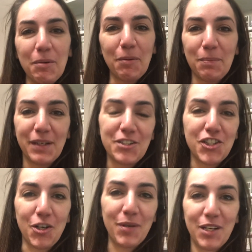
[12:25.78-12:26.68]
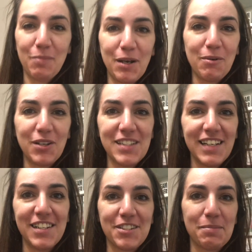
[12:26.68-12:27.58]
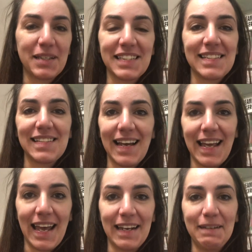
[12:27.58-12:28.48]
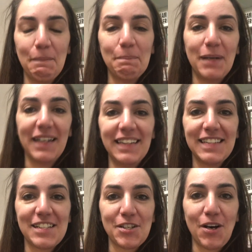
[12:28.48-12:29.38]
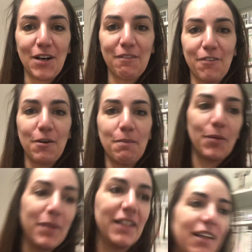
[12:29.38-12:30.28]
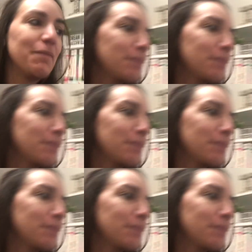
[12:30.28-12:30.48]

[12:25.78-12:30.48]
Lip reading: won't be showing you my workday just because I can't, but to talk for a moment, let me